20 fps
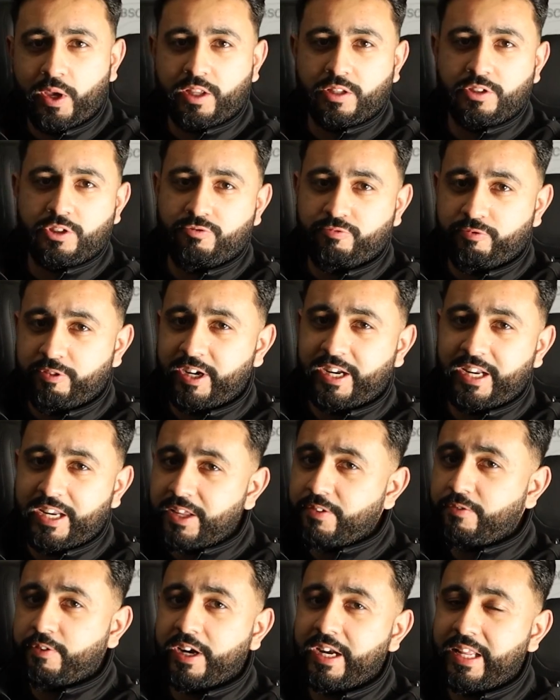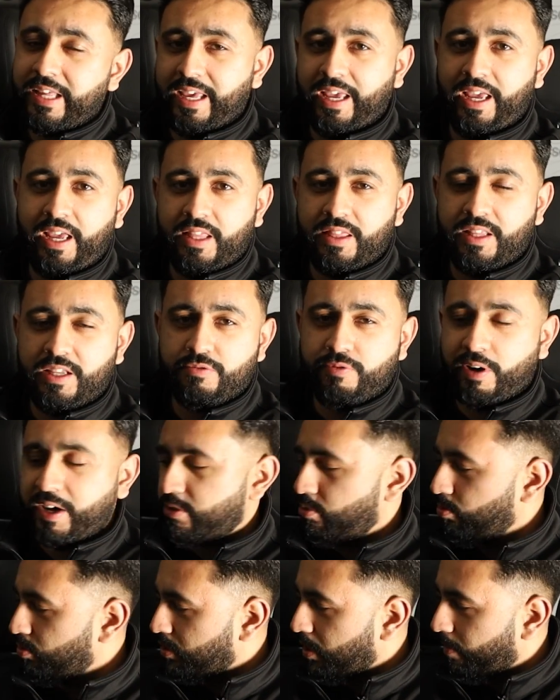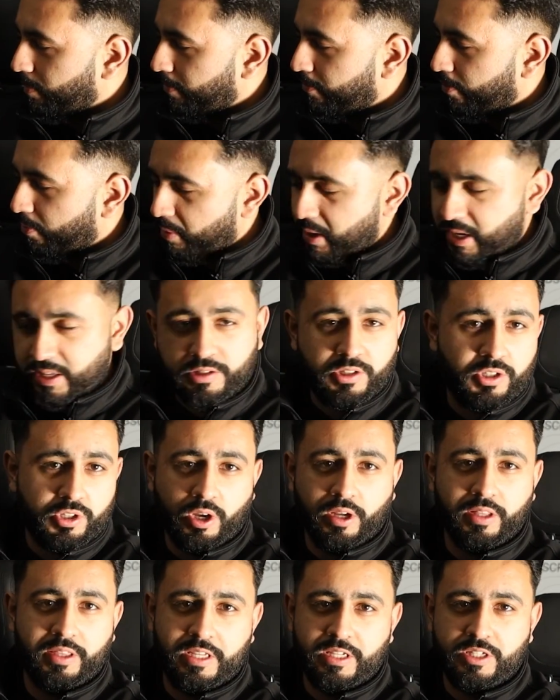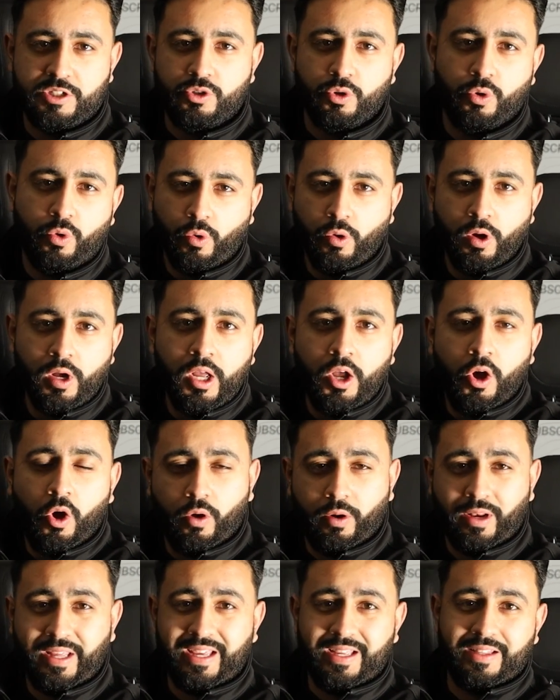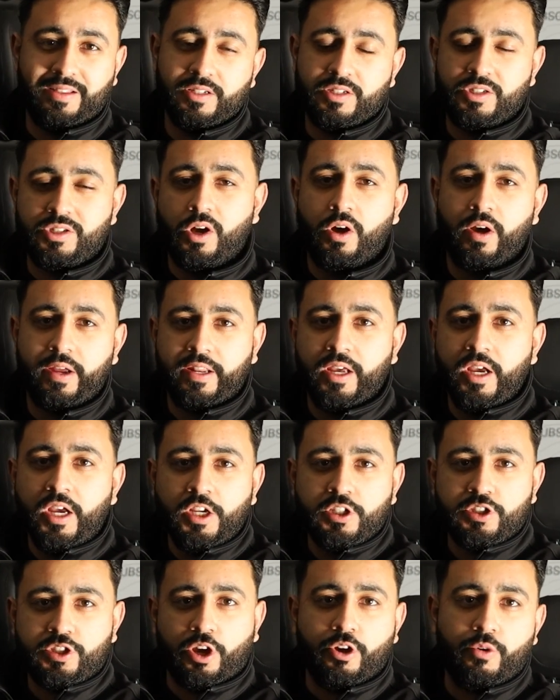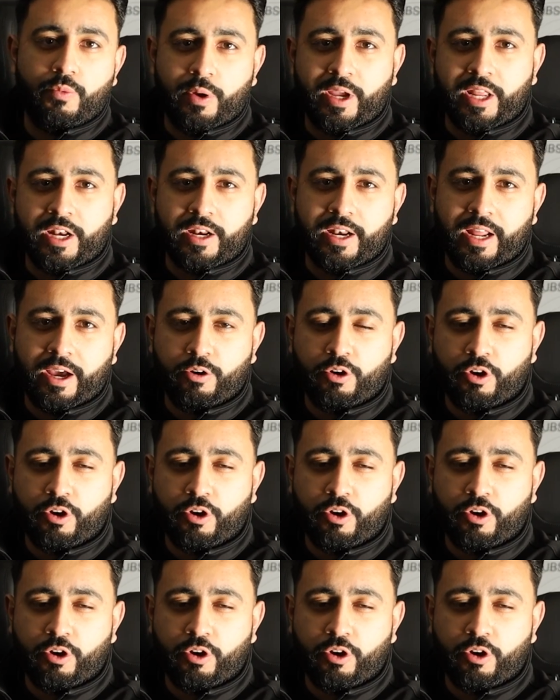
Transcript: can really hear these rattles coming from inside this door on either side. So, we're going to now